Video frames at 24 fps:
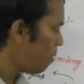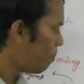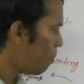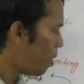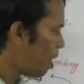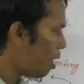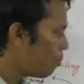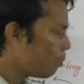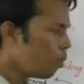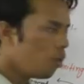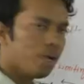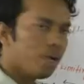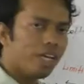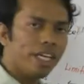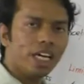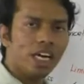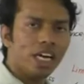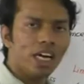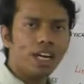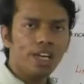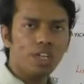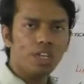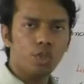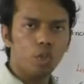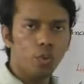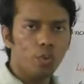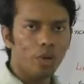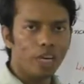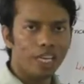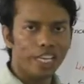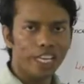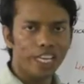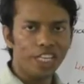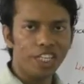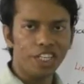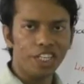of ammonia you
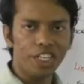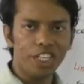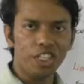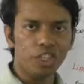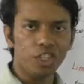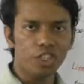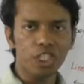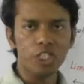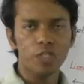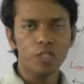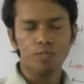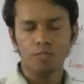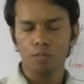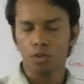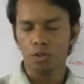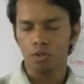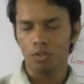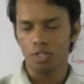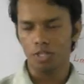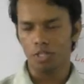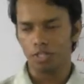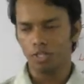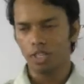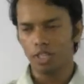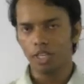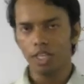will get in this process.